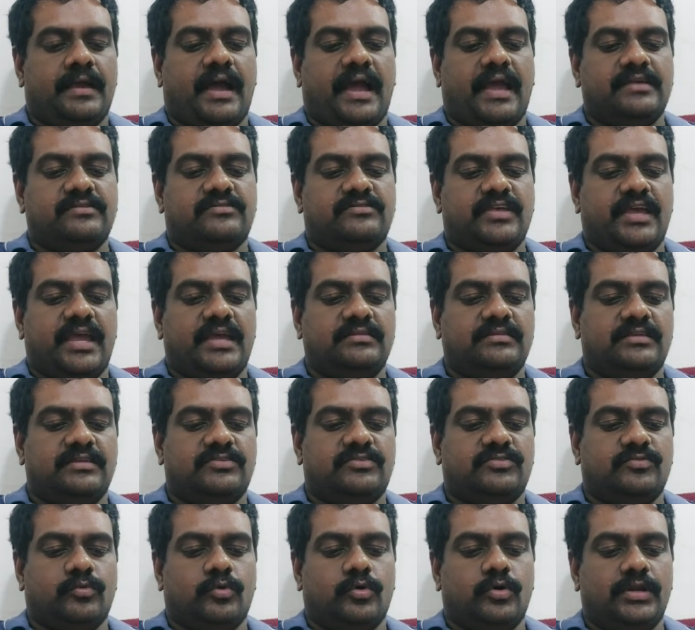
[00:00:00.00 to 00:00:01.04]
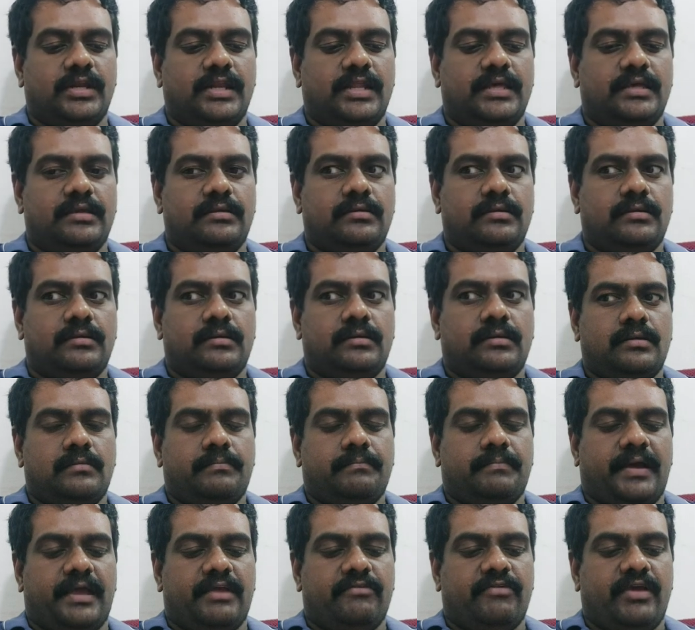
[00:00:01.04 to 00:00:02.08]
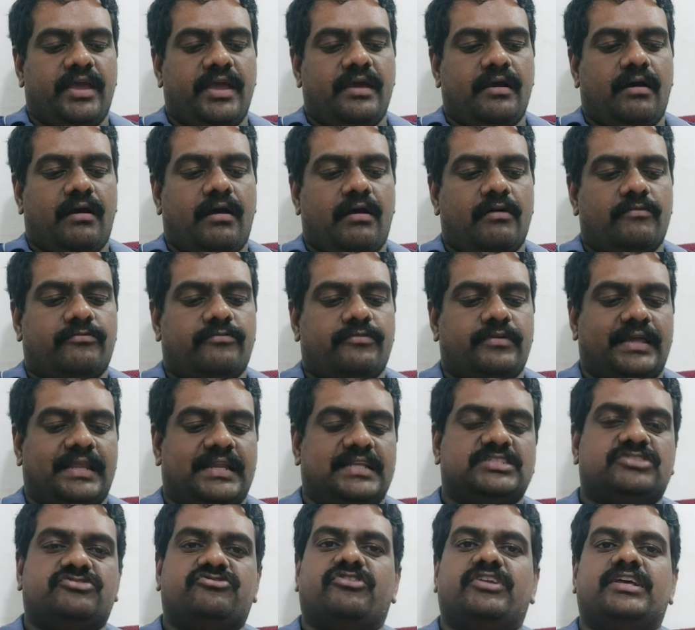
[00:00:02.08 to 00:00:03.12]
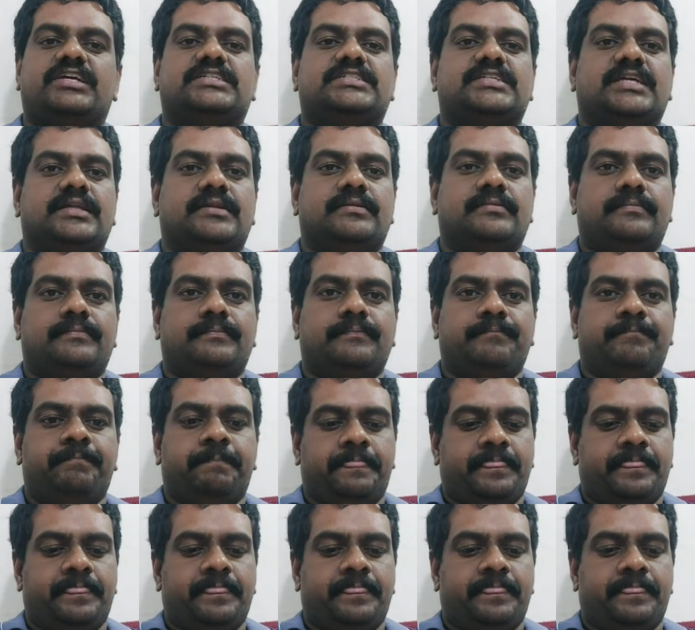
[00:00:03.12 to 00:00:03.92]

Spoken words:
I say this only by way of illustration,